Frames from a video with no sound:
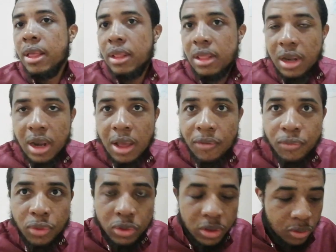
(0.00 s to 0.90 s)
There are
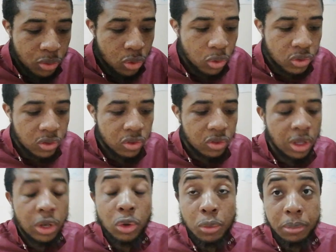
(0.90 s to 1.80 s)
14 courses
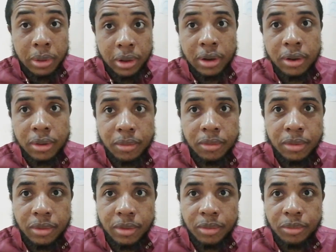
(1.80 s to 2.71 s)
in number,
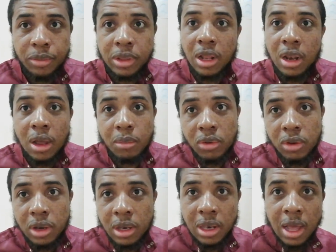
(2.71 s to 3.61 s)
but
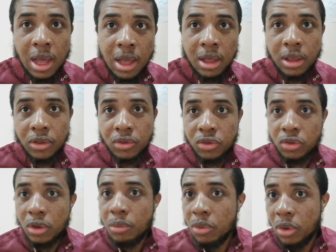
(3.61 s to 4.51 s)
alhamdulillah,
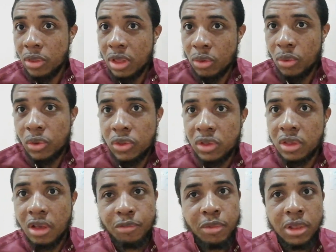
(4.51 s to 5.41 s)
some other courses
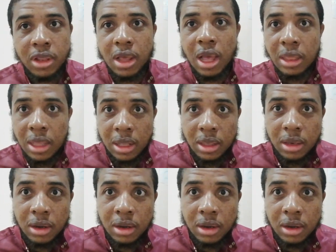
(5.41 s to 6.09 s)
have been added